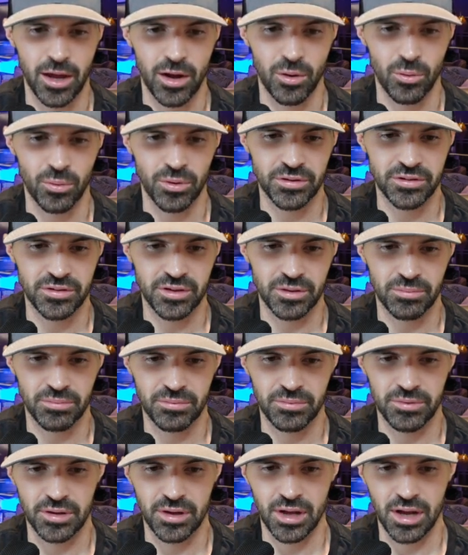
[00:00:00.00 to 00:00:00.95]
once it
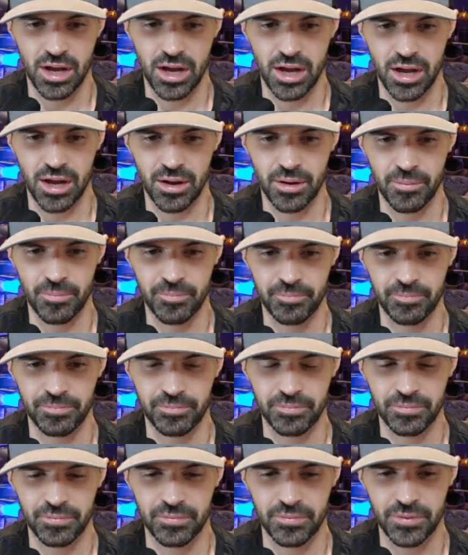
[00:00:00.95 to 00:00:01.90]

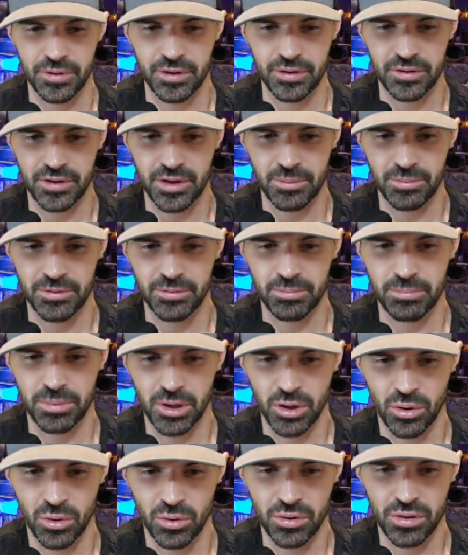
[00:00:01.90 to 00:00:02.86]
dips
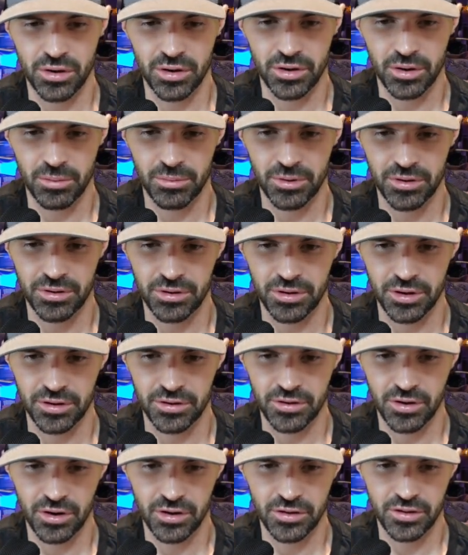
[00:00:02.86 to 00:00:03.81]
below the
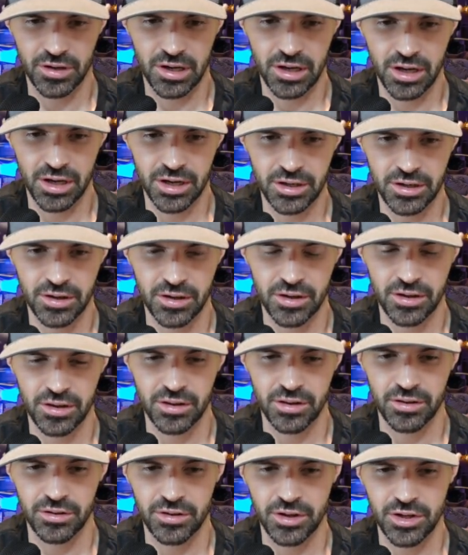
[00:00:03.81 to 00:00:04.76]
30 line,
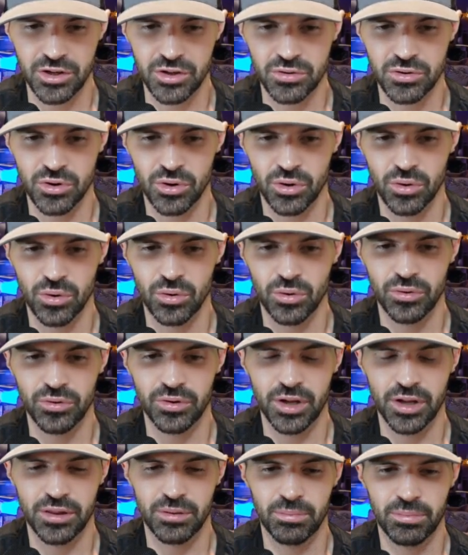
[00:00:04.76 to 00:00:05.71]
then you know
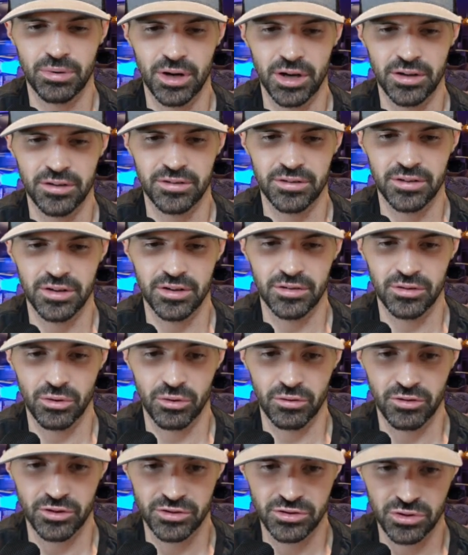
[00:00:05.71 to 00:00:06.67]
that the price is
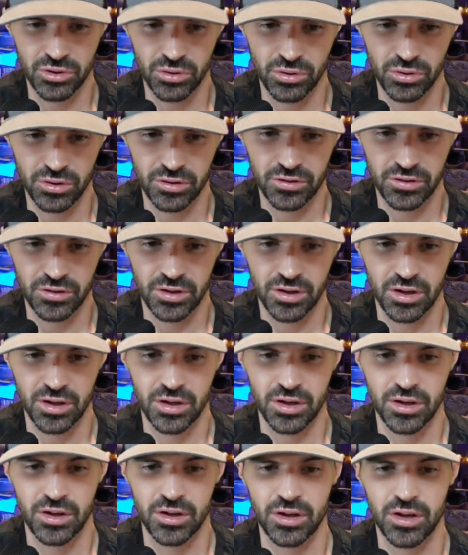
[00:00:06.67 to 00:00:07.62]
oversold
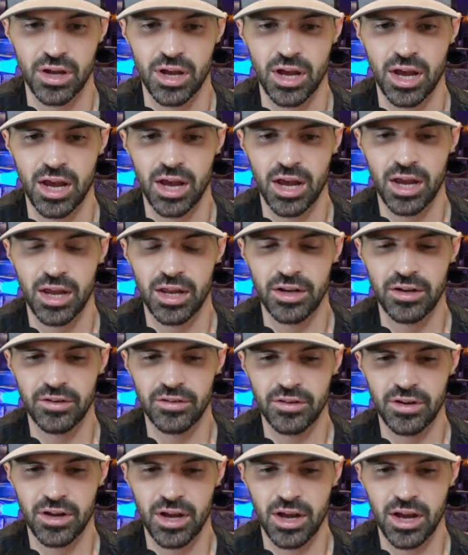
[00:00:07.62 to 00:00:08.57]
and